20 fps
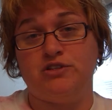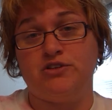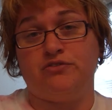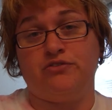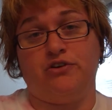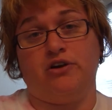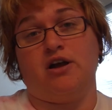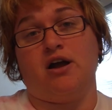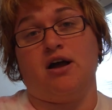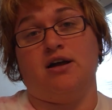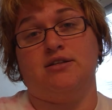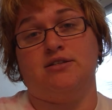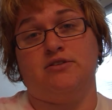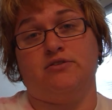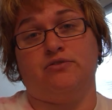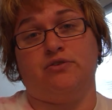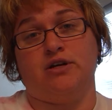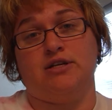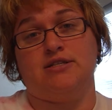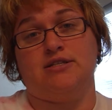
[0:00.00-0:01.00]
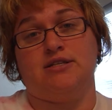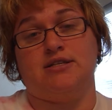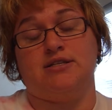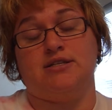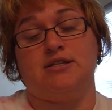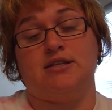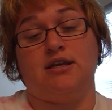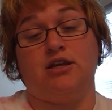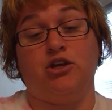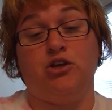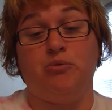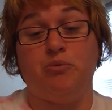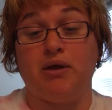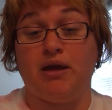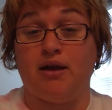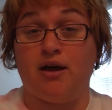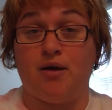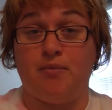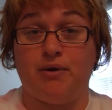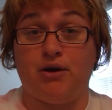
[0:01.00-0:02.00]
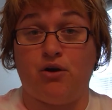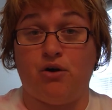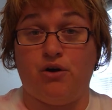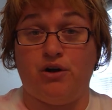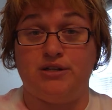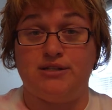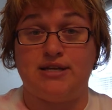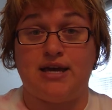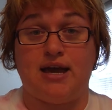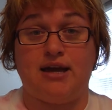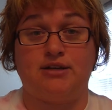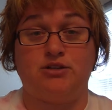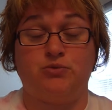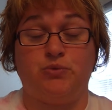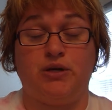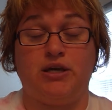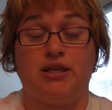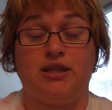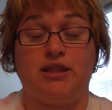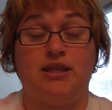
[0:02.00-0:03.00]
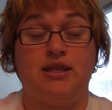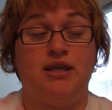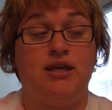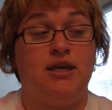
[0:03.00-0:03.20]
different kinds of races that you may come in contact with.